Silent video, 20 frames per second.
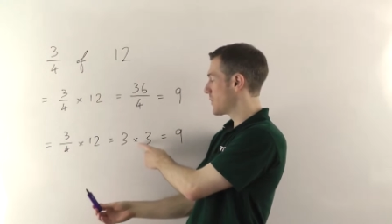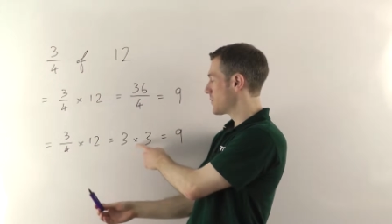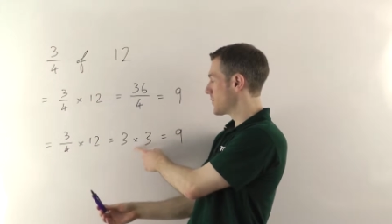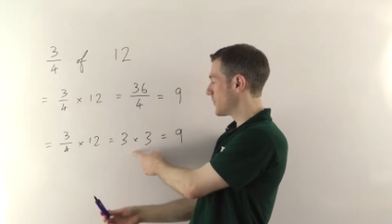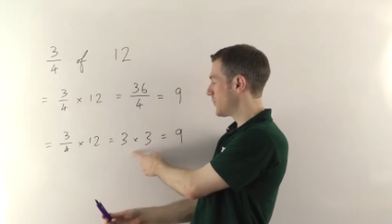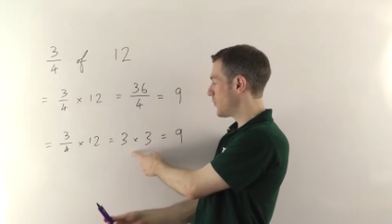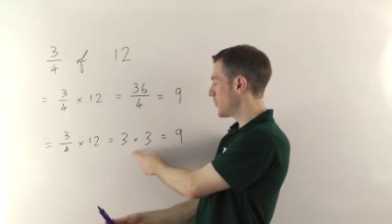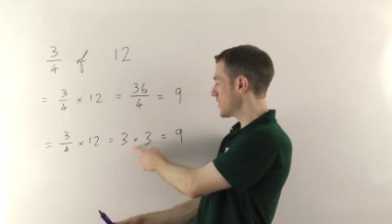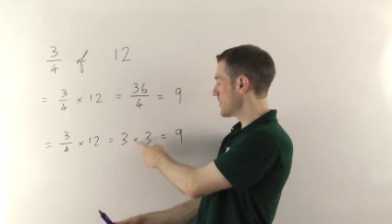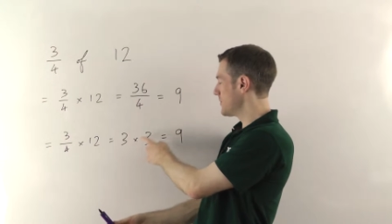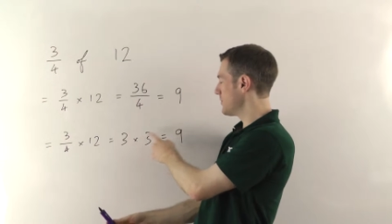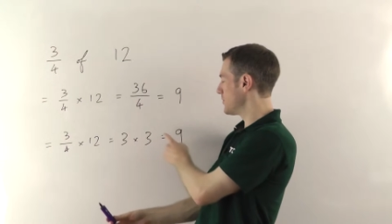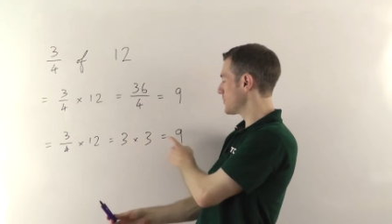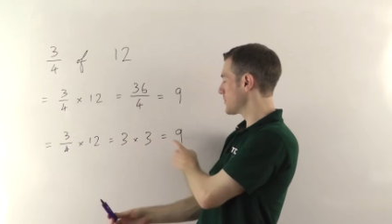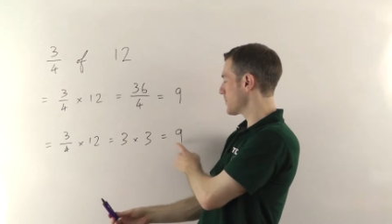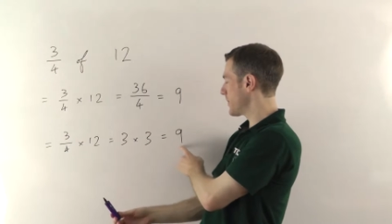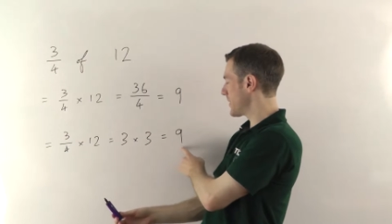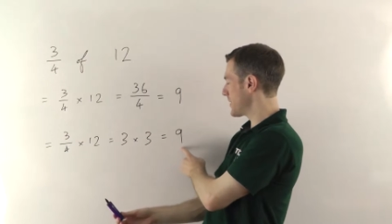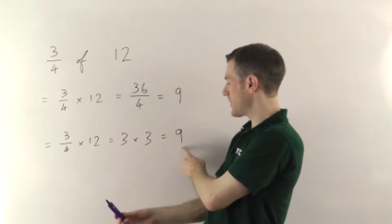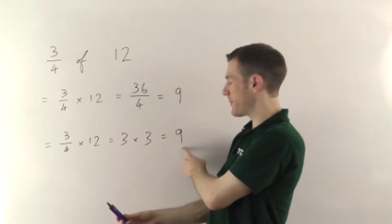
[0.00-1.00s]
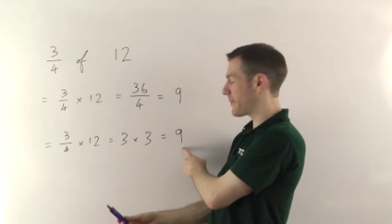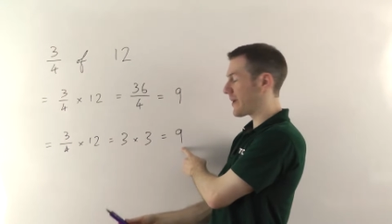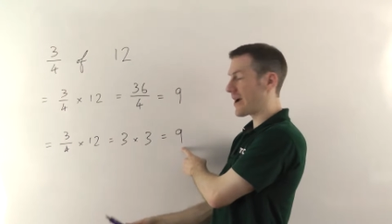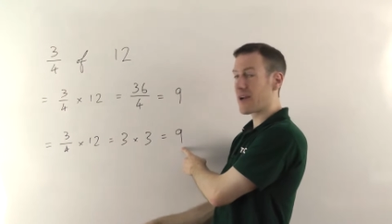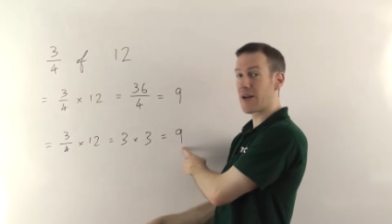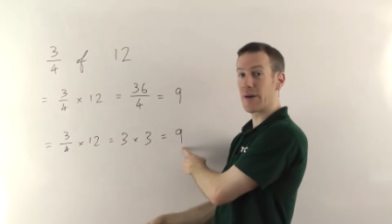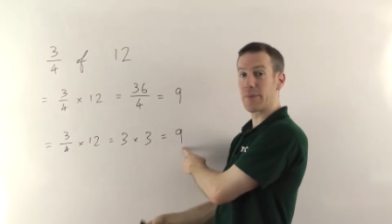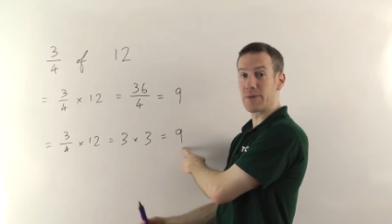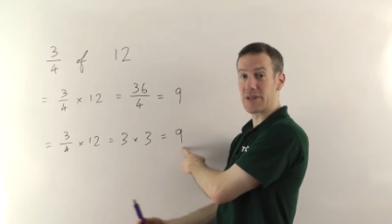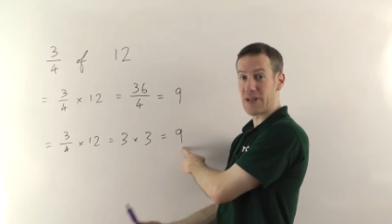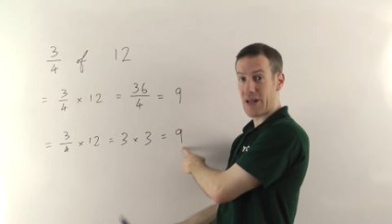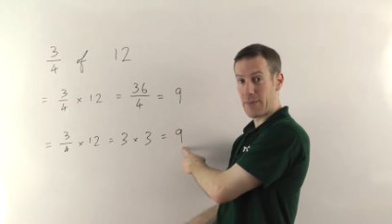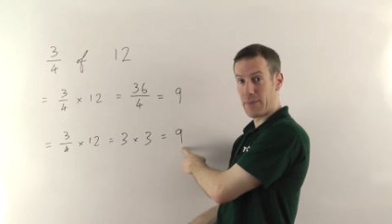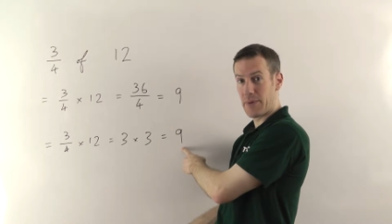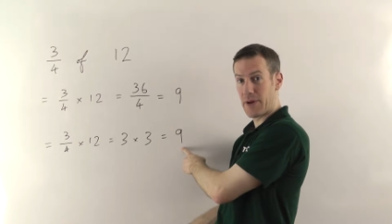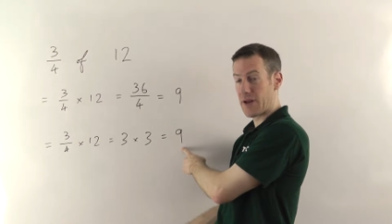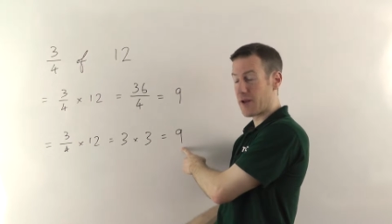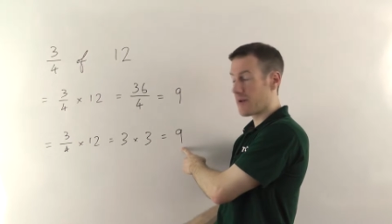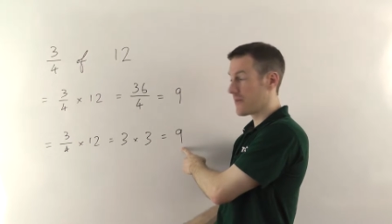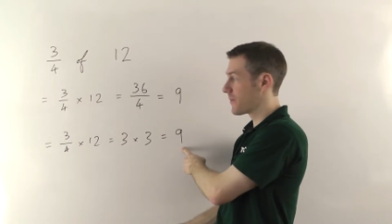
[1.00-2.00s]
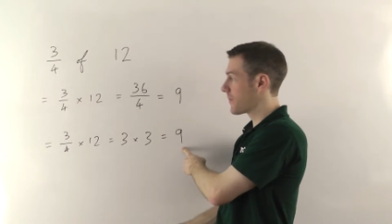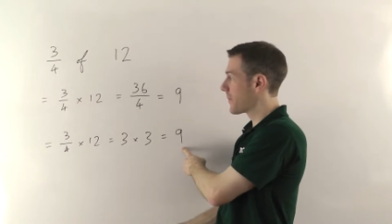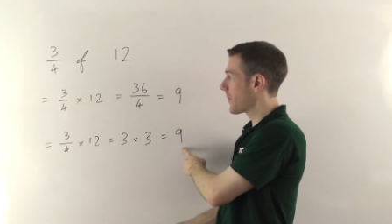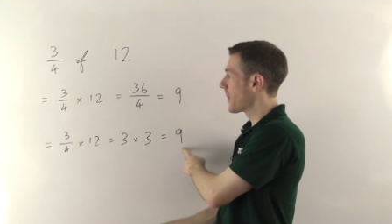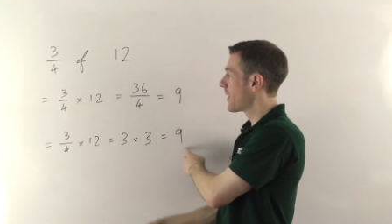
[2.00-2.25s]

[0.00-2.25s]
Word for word: before you multiply them back up to get bigger.